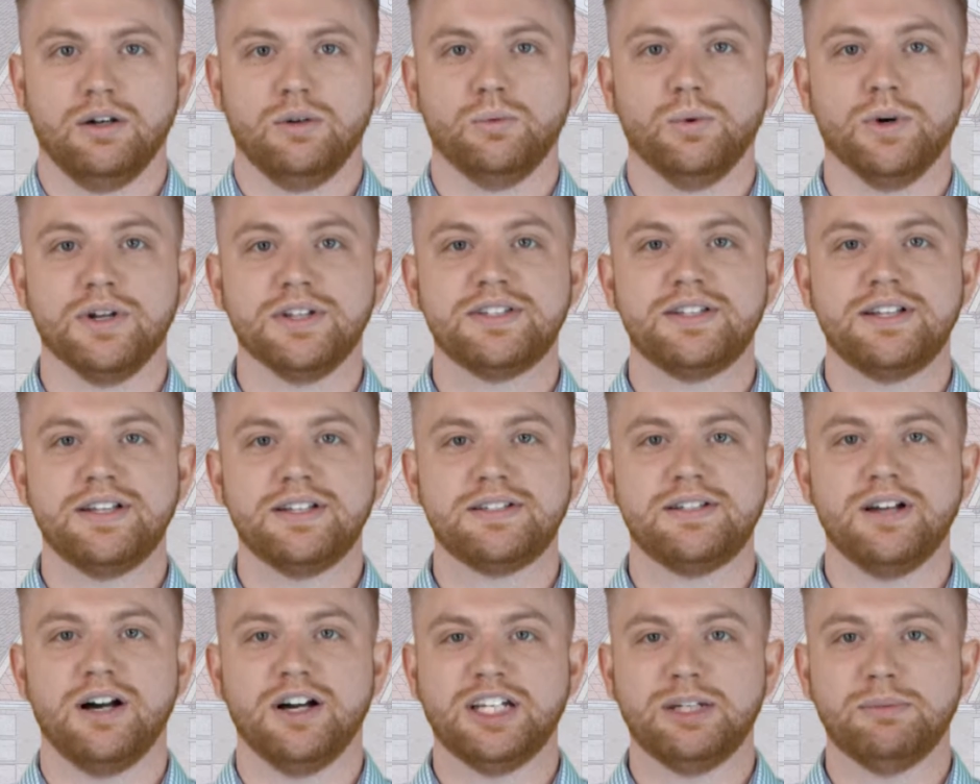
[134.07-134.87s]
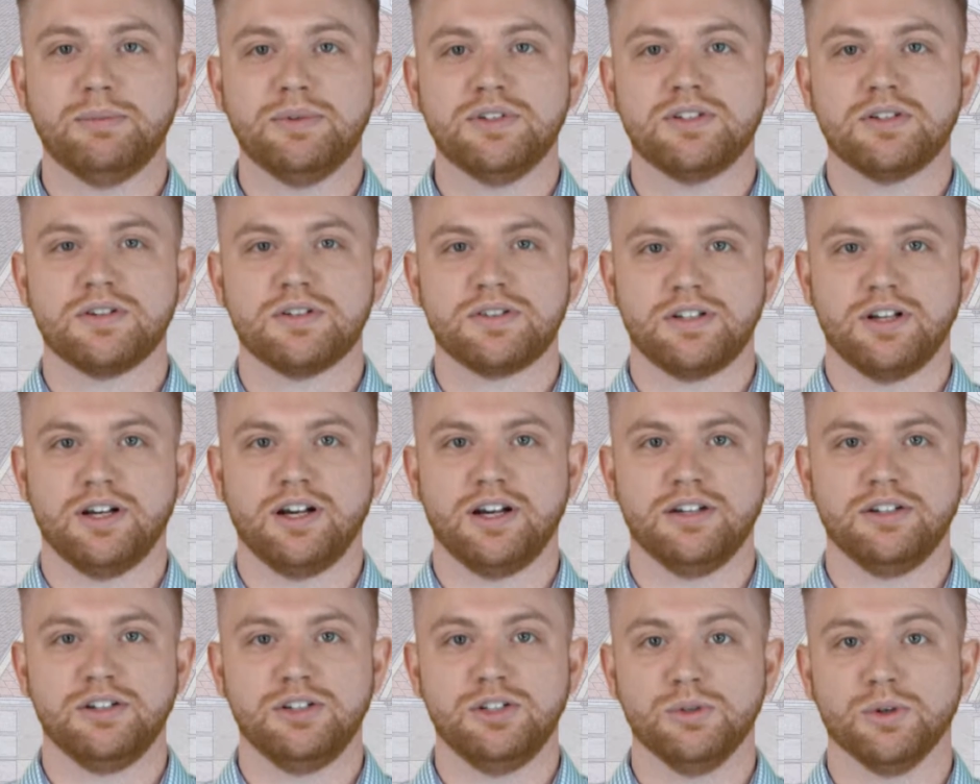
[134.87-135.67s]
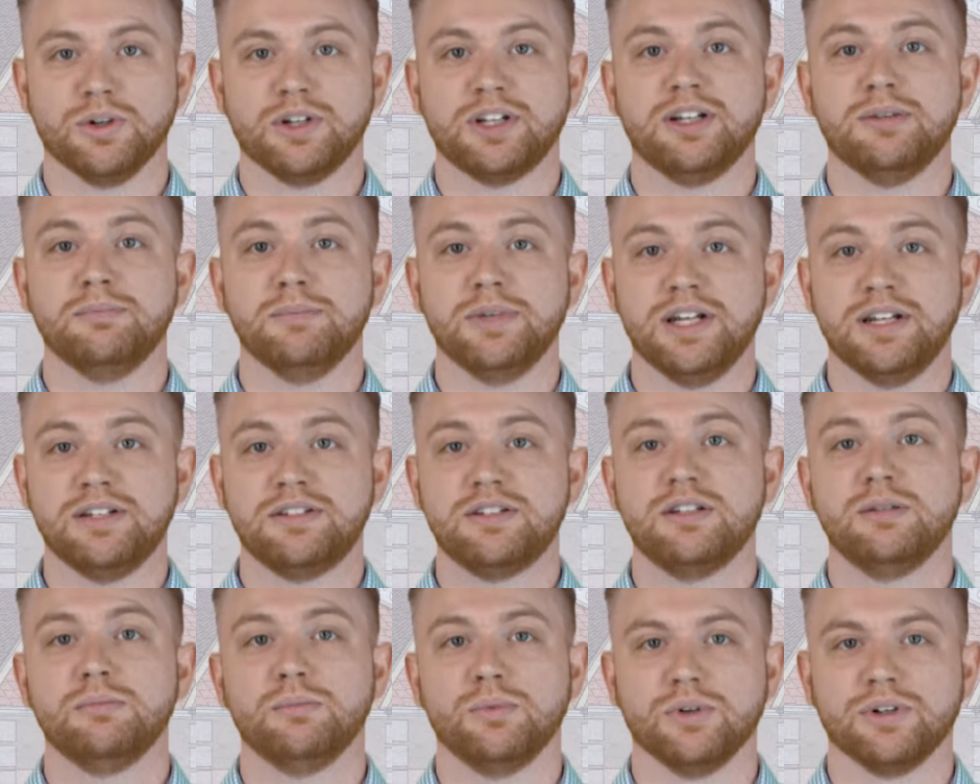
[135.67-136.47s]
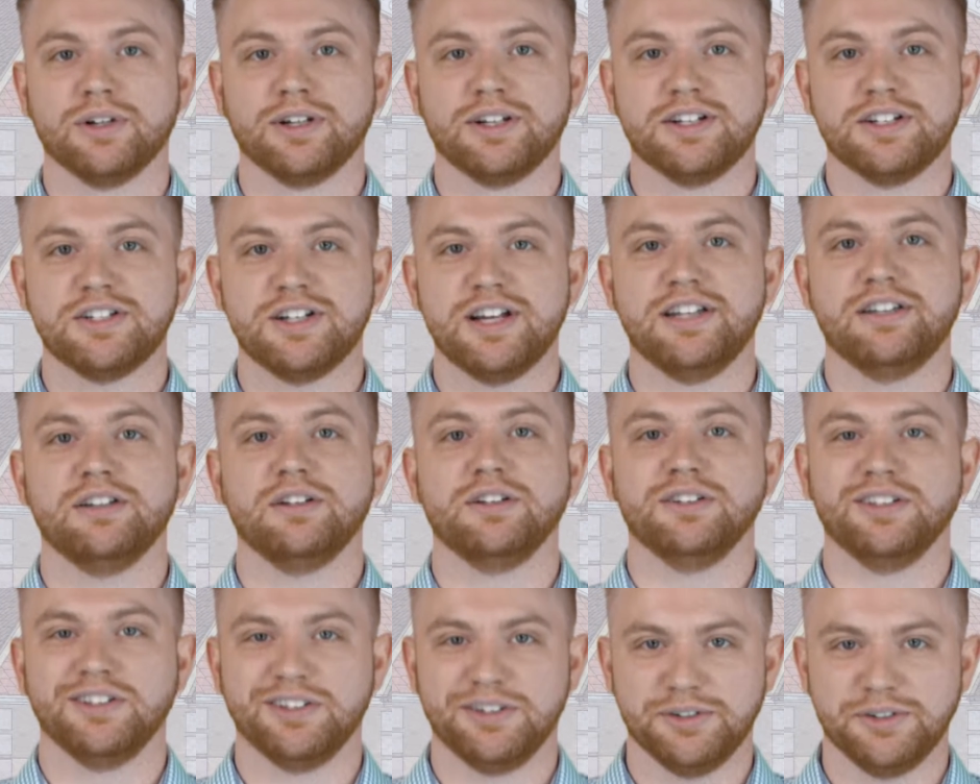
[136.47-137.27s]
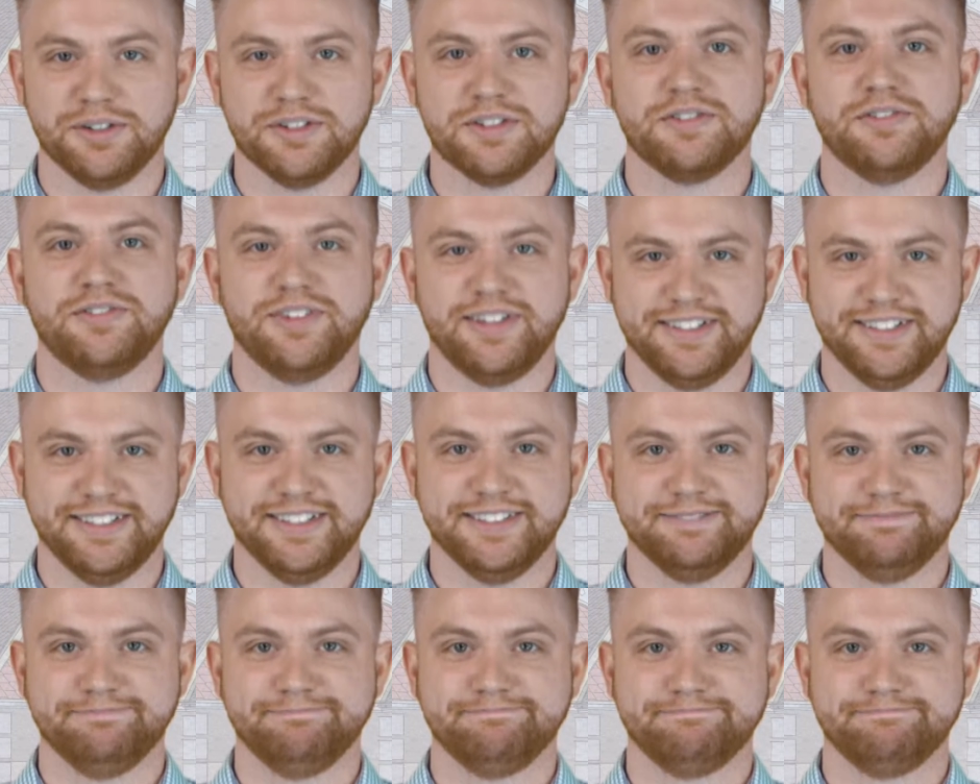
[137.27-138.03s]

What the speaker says: Once these documents are signed, you are committed to the mortgage and the loan is funded.